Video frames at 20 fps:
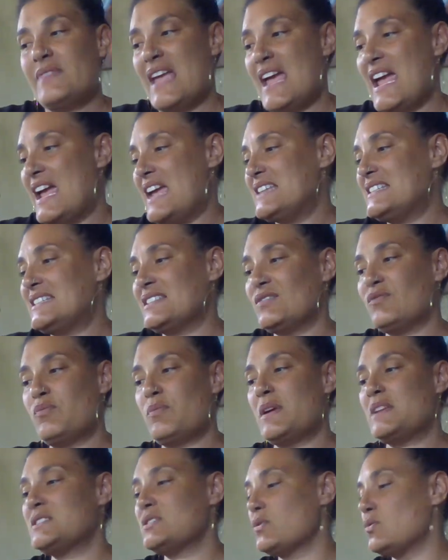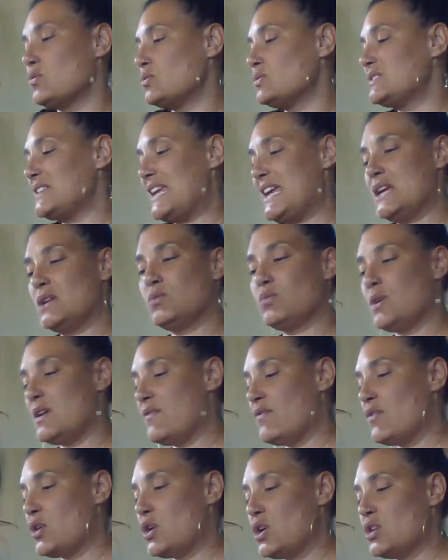Ace of Pentacles in
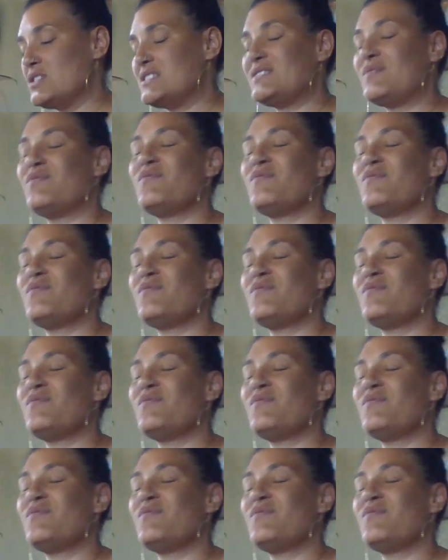reverse.